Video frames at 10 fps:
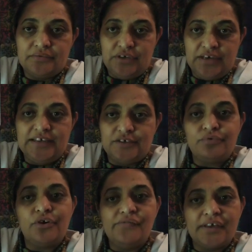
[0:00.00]
you need to
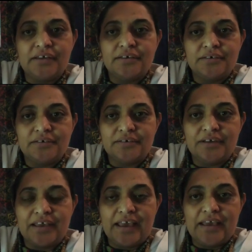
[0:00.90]
prove it.
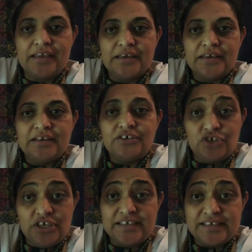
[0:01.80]
Okay?
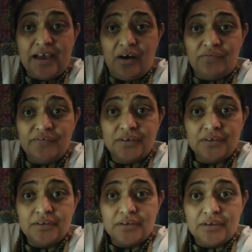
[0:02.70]
To yourself.
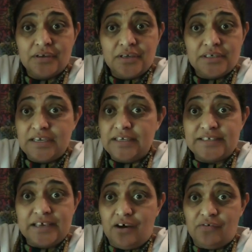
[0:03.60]
To
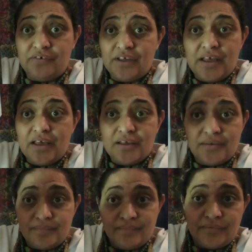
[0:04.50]
yourself.
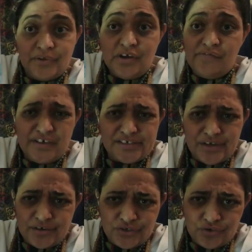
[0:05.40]
Universe
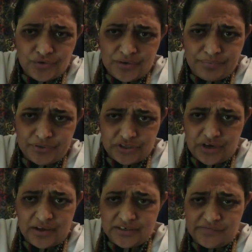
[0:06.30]
knows you're
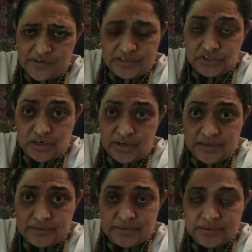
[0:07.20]
a divine
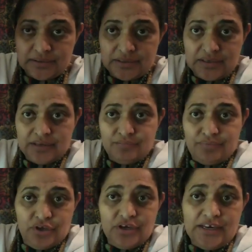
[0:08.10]
child,
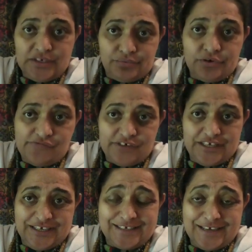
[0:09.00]
but you need to prove it
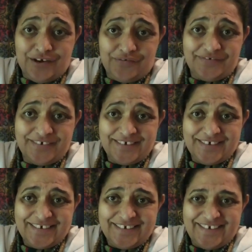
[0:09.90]
to yourself.
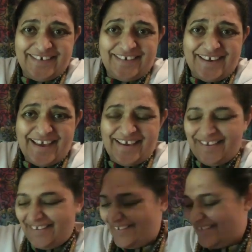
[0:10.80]
Okay?